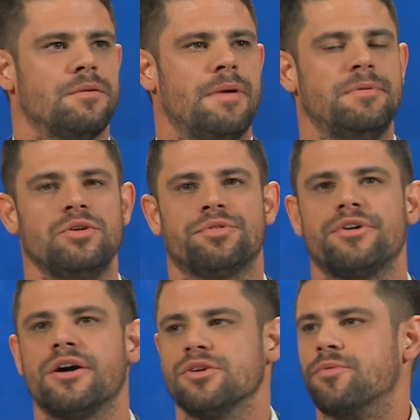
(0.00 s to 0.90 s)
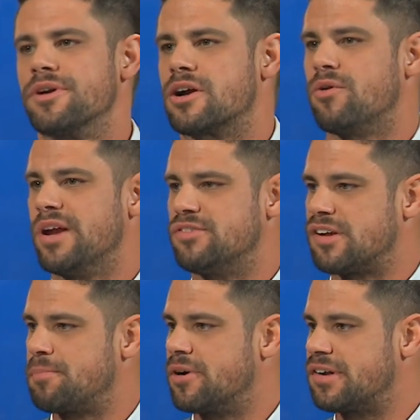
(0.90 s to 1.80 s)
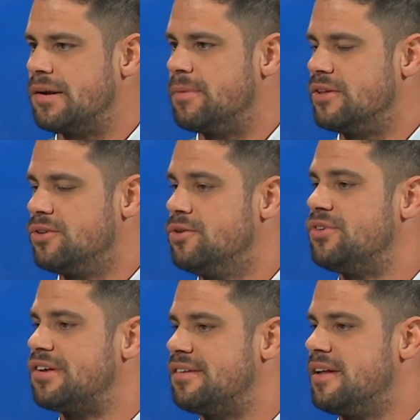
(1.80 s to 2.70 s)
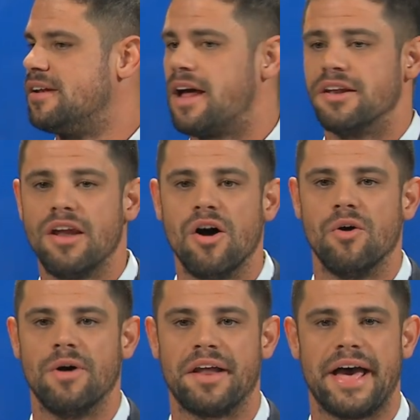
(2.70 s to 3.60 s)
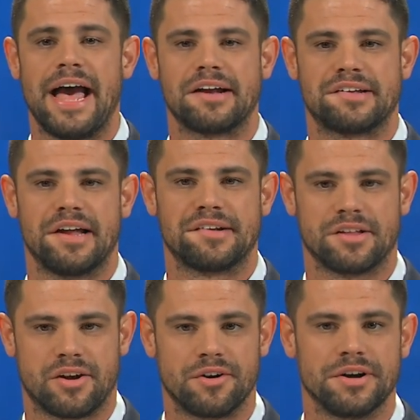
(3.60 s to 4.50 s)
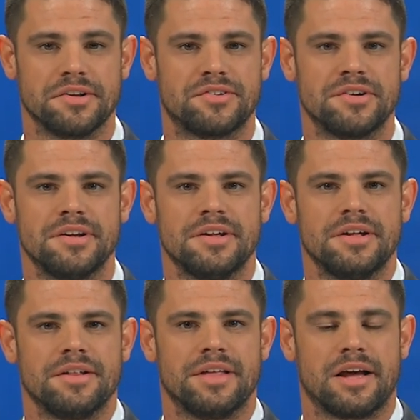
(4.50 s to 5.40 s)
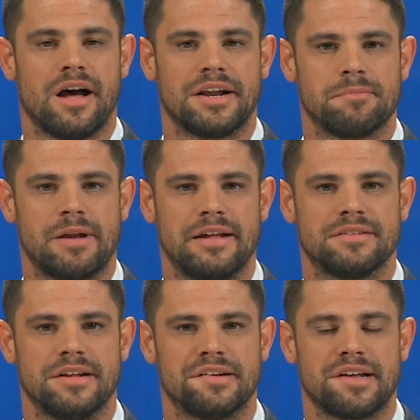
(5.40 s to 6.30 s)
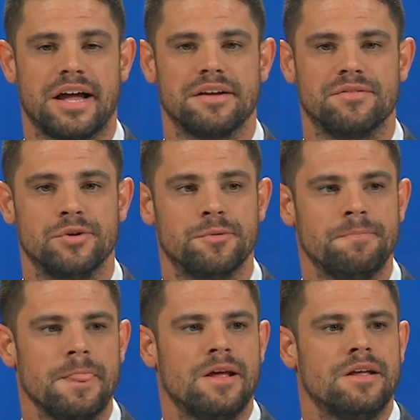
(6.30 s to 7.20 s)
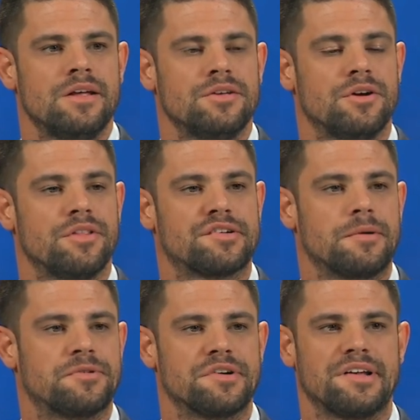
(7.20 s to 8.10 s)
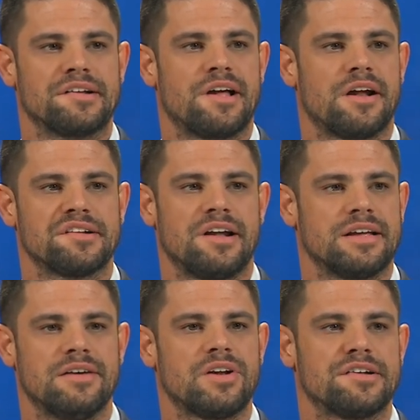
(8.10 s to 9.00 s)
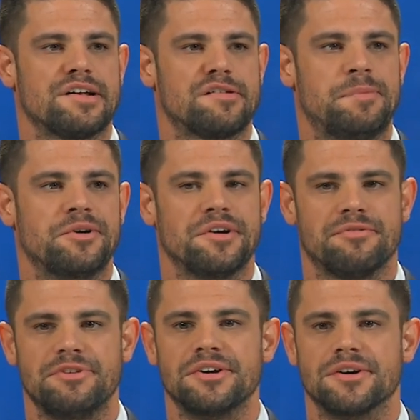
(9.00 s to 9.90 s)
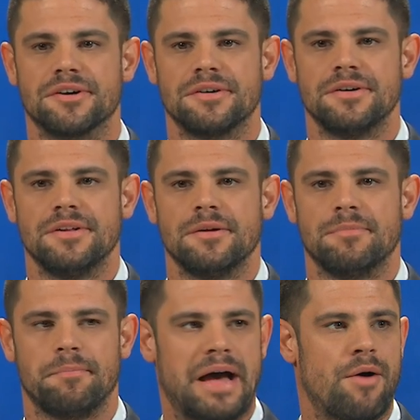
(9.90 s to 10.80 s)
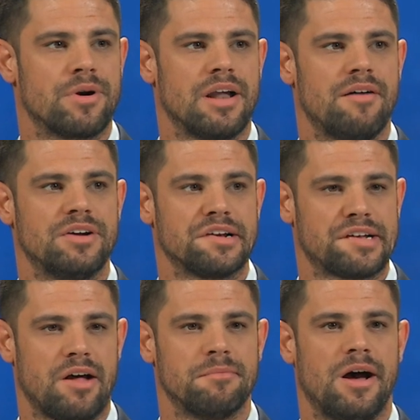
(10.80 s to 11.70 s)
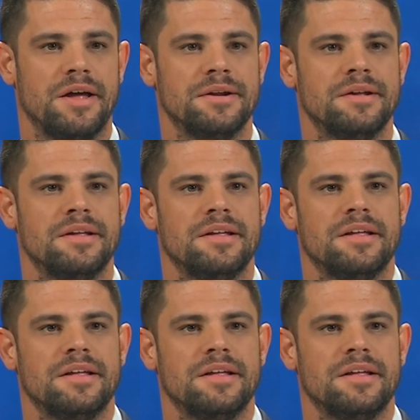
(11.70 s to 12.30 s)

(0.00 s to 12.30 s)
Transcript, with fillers: maybe you thought you weren't a courageous person, but you just did not know how to access the courage that God had planted inside of you. You know, the scripture says God has not given us a spirit of fear, but power, love, and a sound mind.